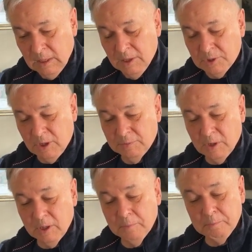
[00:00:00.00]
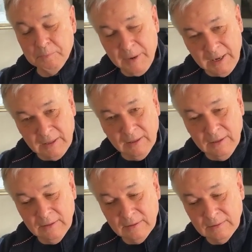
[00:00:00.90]
So I'm going pedal,
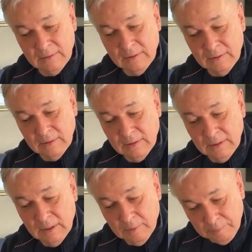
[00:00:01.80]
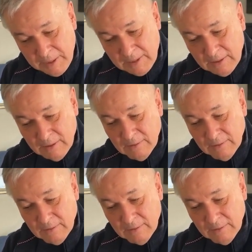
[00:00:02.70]
pedal,